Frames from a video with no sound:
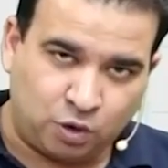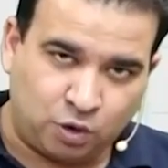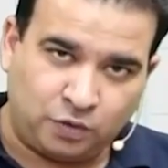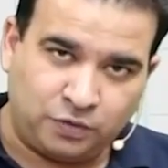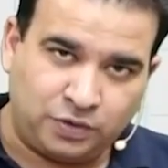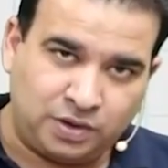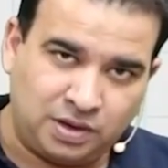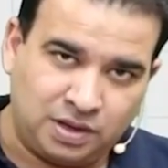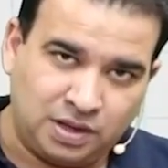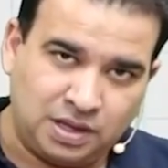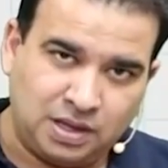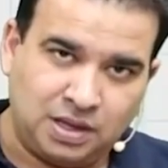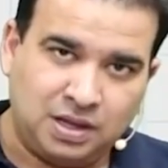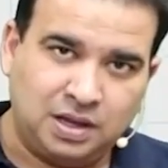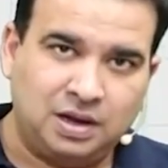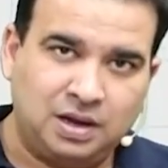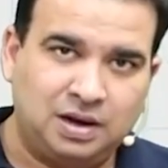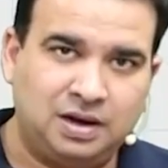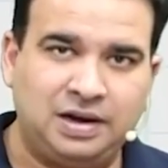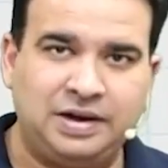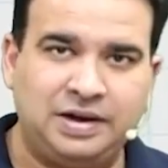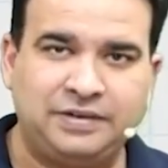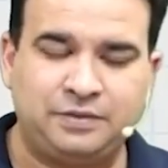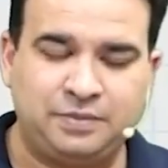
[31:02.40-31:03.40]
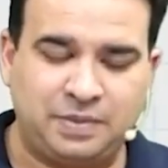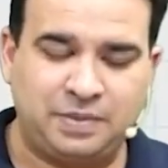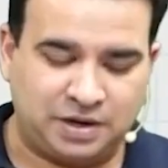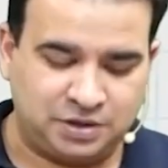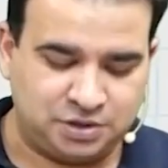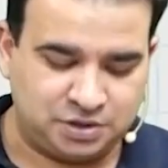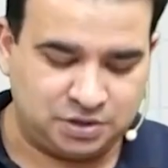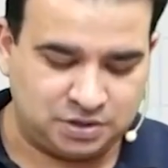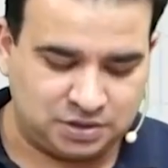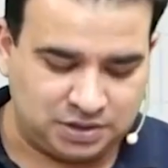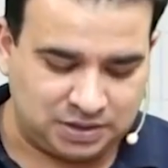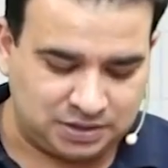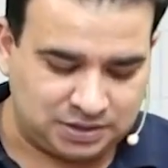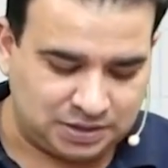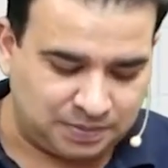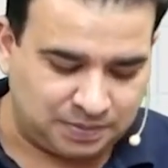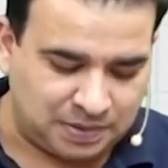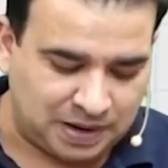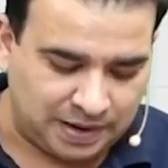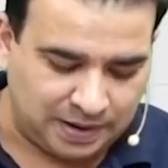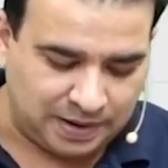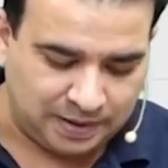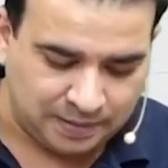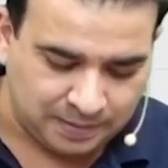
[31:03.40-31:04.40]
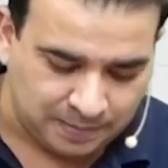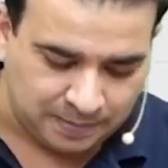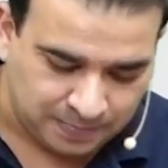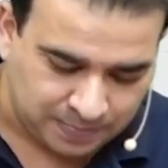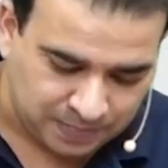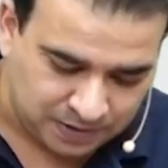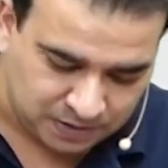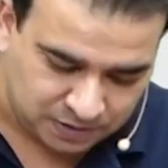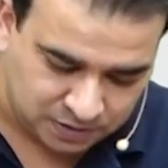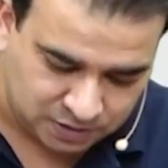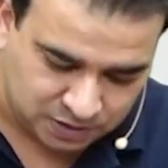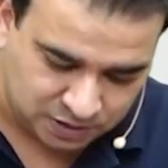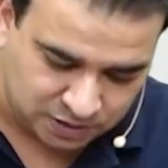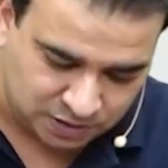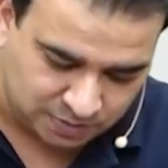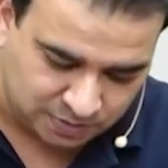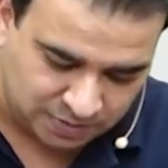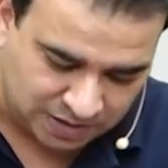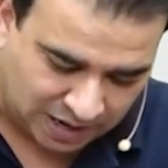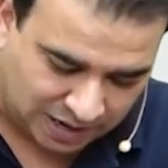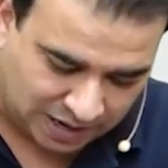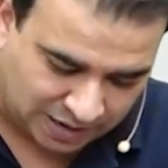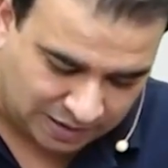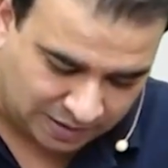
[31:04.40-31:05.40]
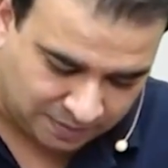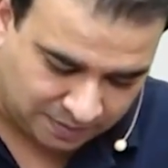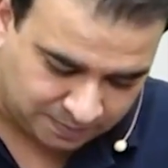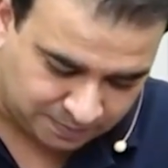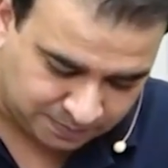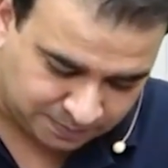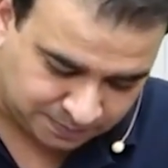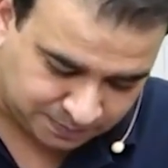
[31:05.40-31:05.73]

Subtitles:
of a left branches. They supply jejunum and ileum.